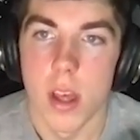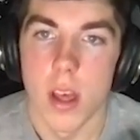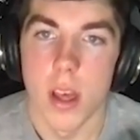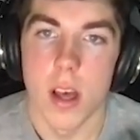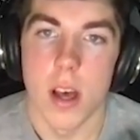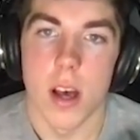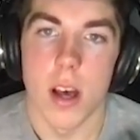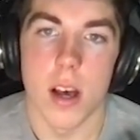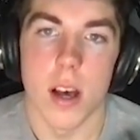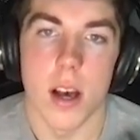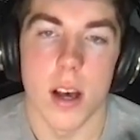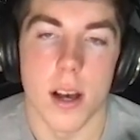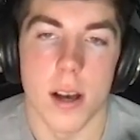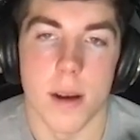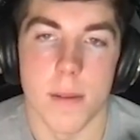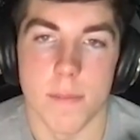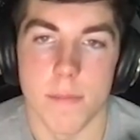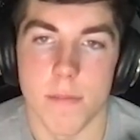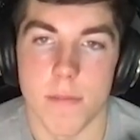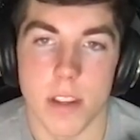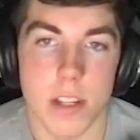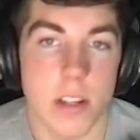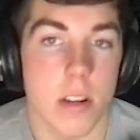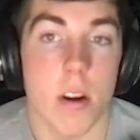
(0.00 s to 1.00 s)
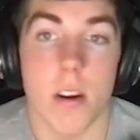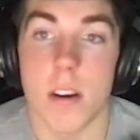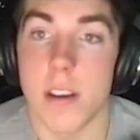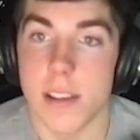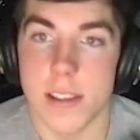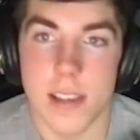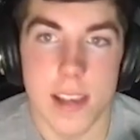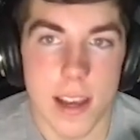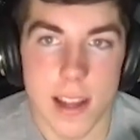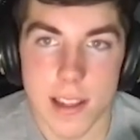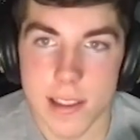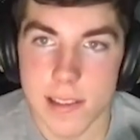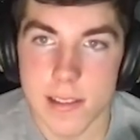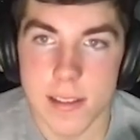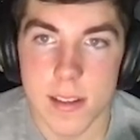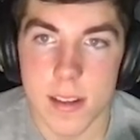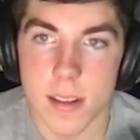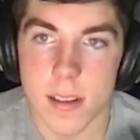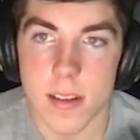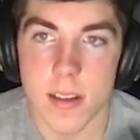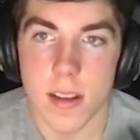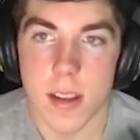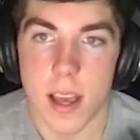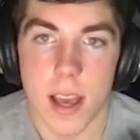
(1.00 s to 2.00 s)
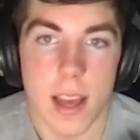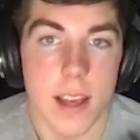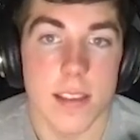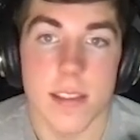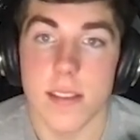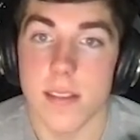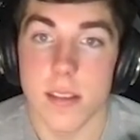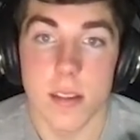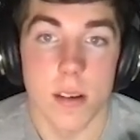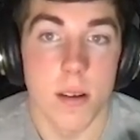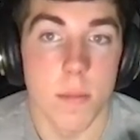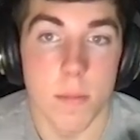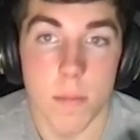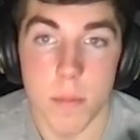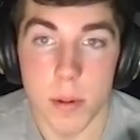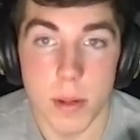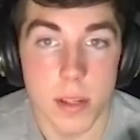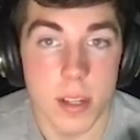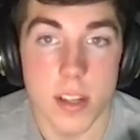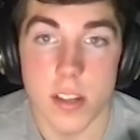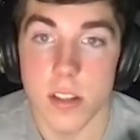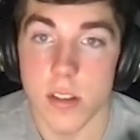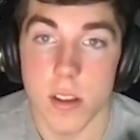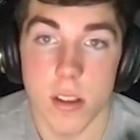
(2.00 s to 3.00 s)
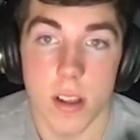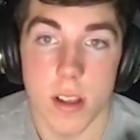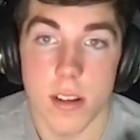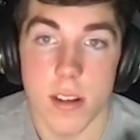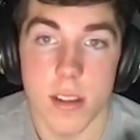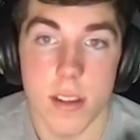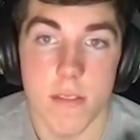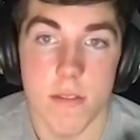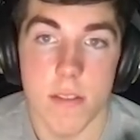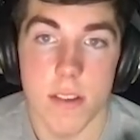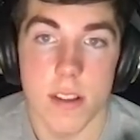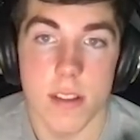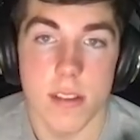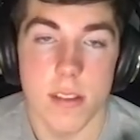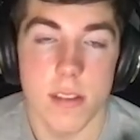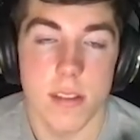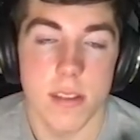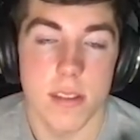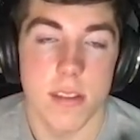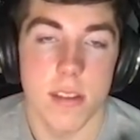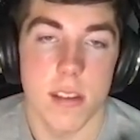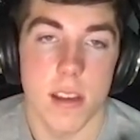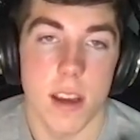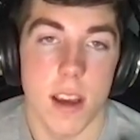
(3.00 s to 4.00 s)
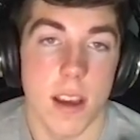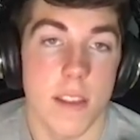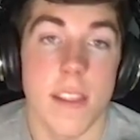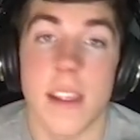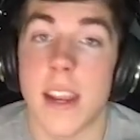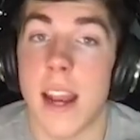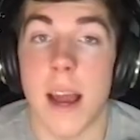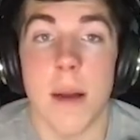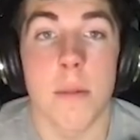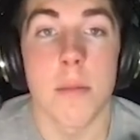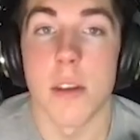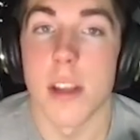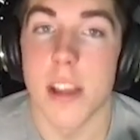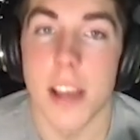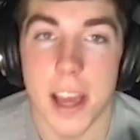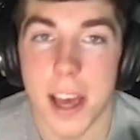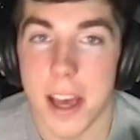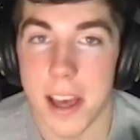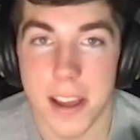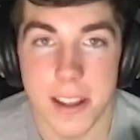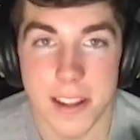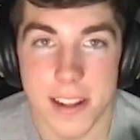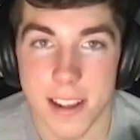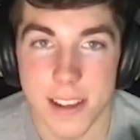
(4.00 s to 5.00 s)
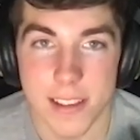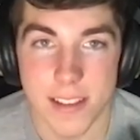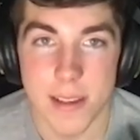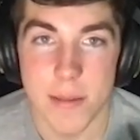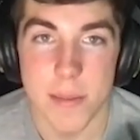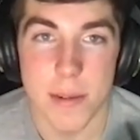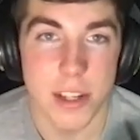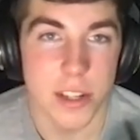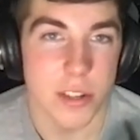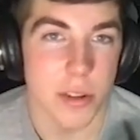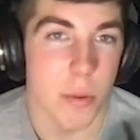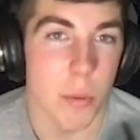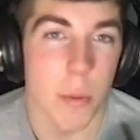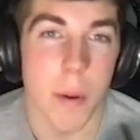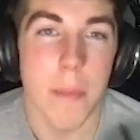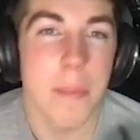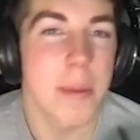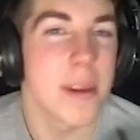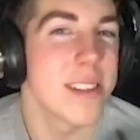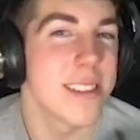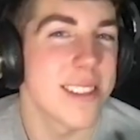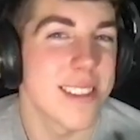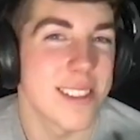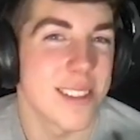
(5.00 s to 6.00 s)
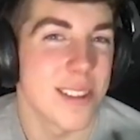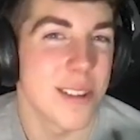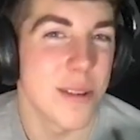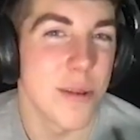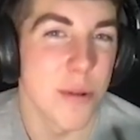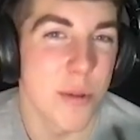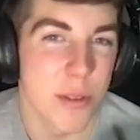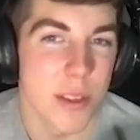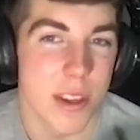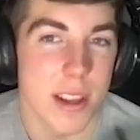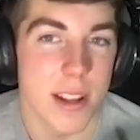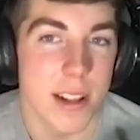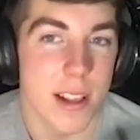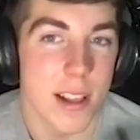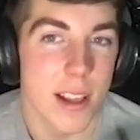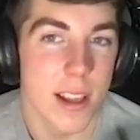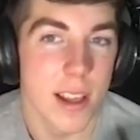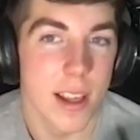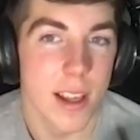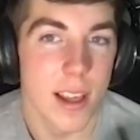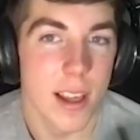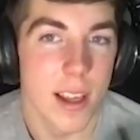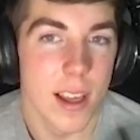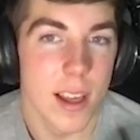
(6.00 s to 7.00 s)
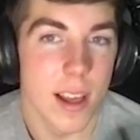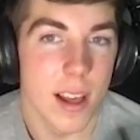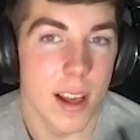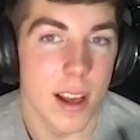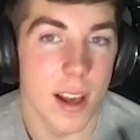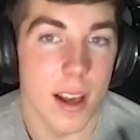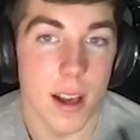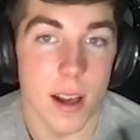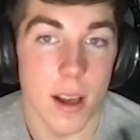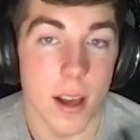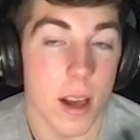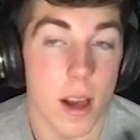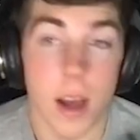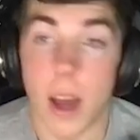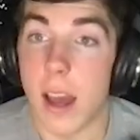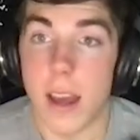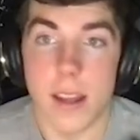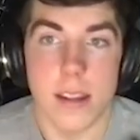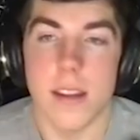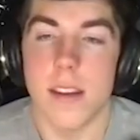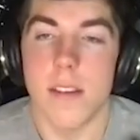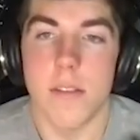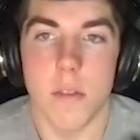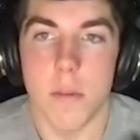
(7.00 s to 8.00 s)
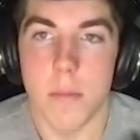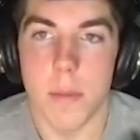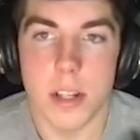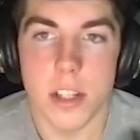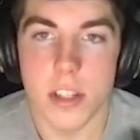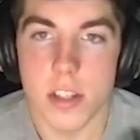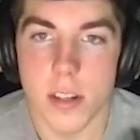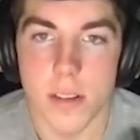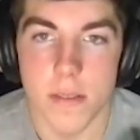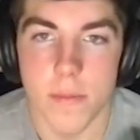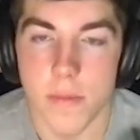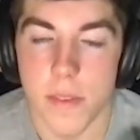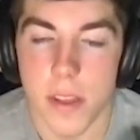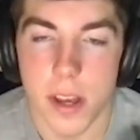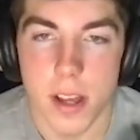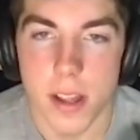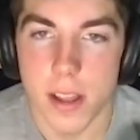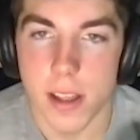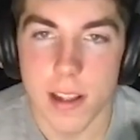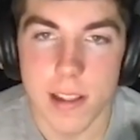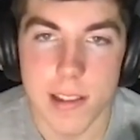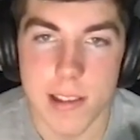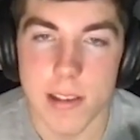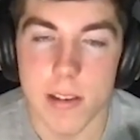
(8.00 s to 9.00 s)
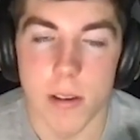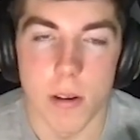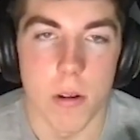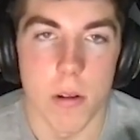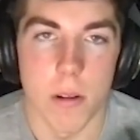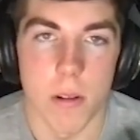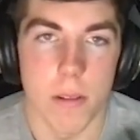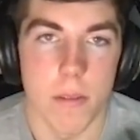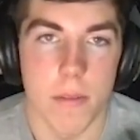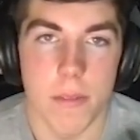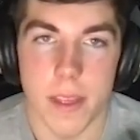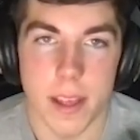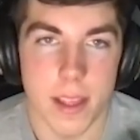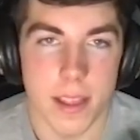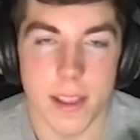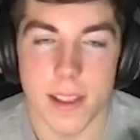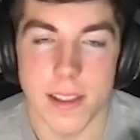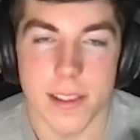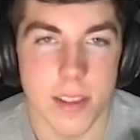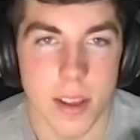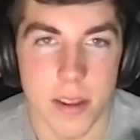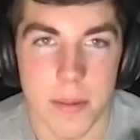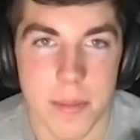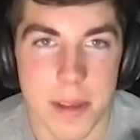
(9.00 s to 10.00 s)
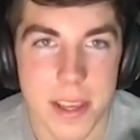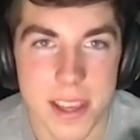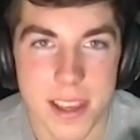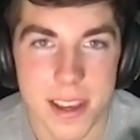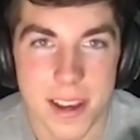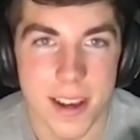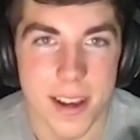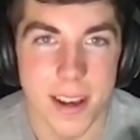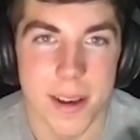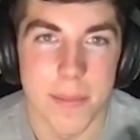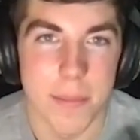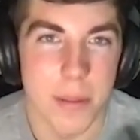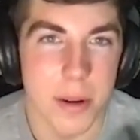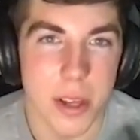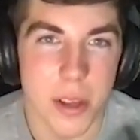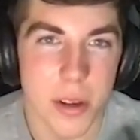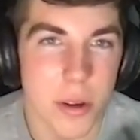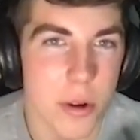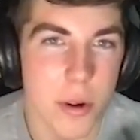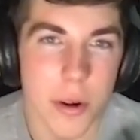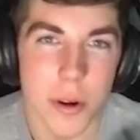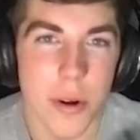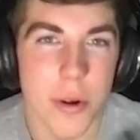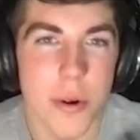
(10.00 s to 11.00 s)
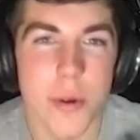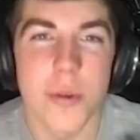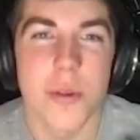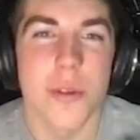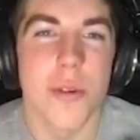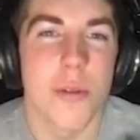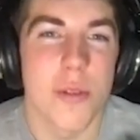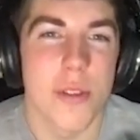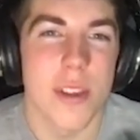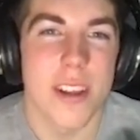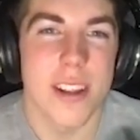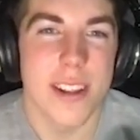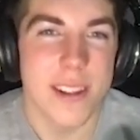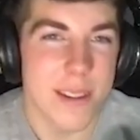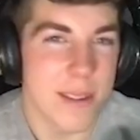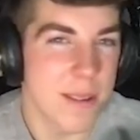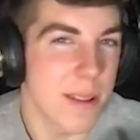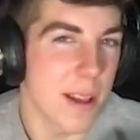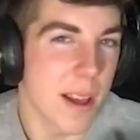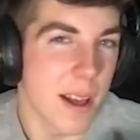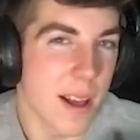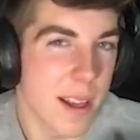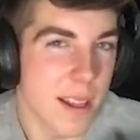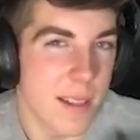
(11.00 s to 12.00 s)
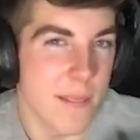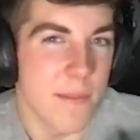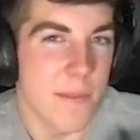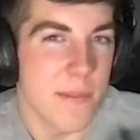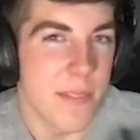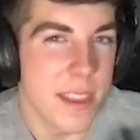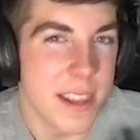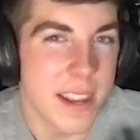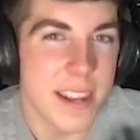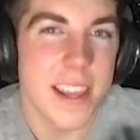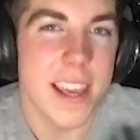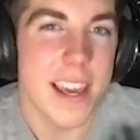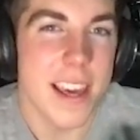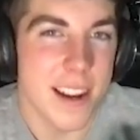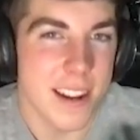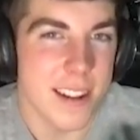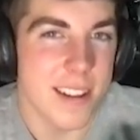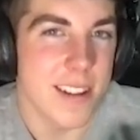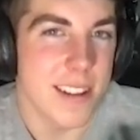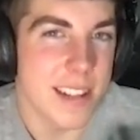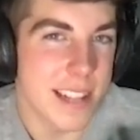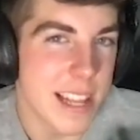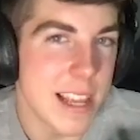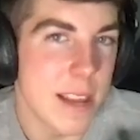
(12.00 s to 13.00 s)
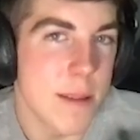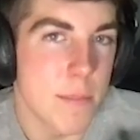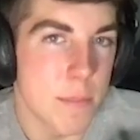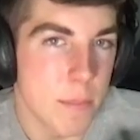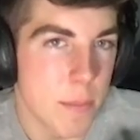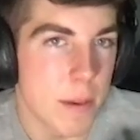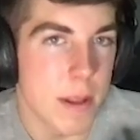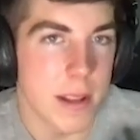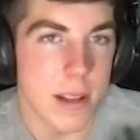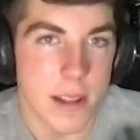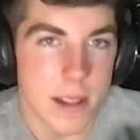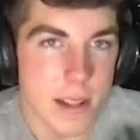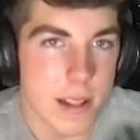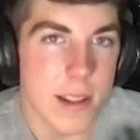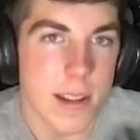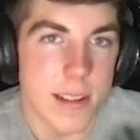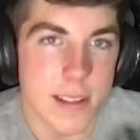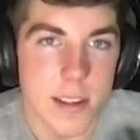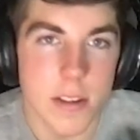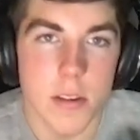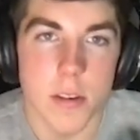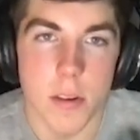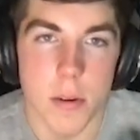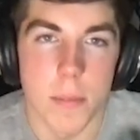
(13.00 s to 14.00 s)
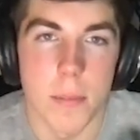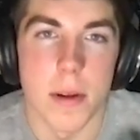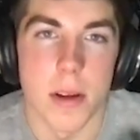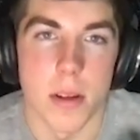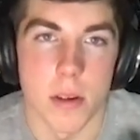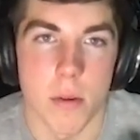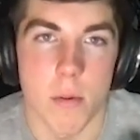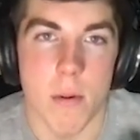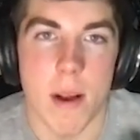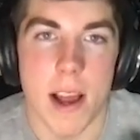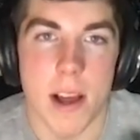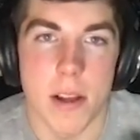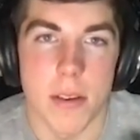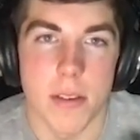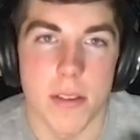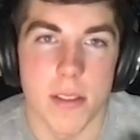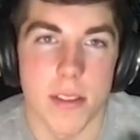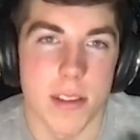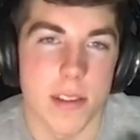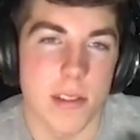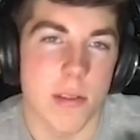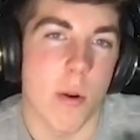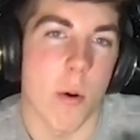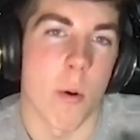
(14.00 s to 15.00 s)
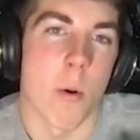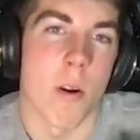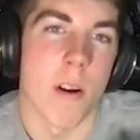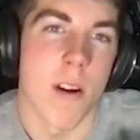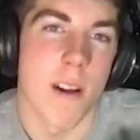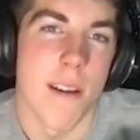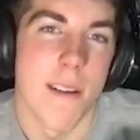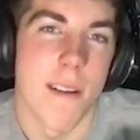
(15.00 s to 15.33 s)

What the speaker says: Victoria Saxton has some potential on defense. And then I'm really high on Kelsey Mitchell. What pieces do you think? I didn't even mention Lexi Hull. That's on me. But who do you think Indiana could keep and continue to build around this core?